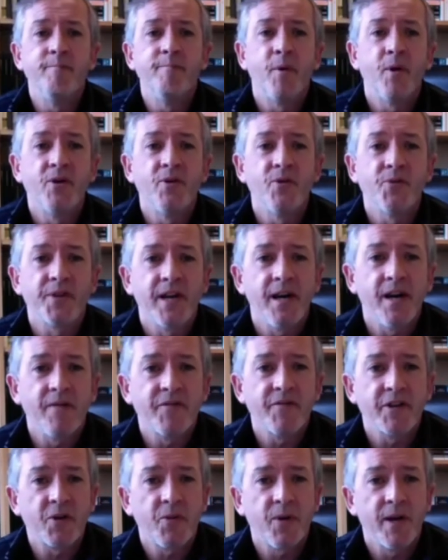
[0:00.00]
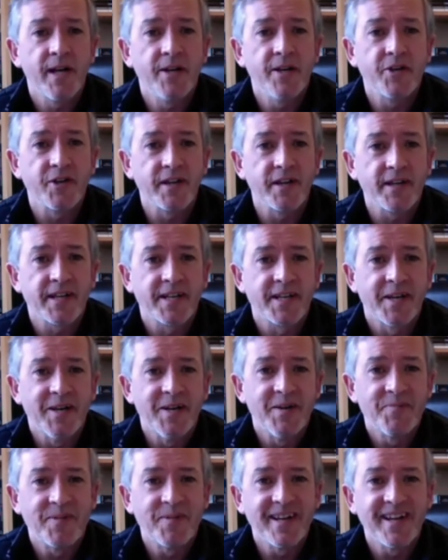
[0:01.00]
boiled out of the equation in
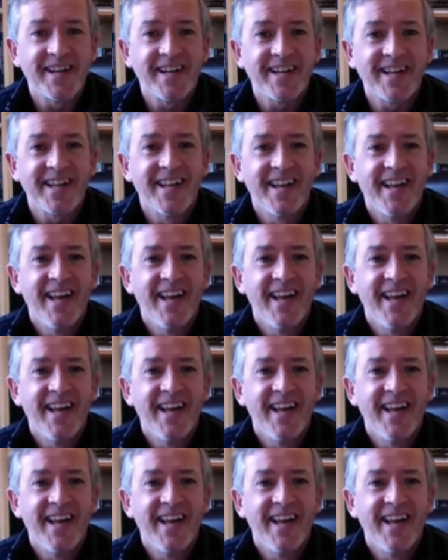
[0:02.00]
guitar playing.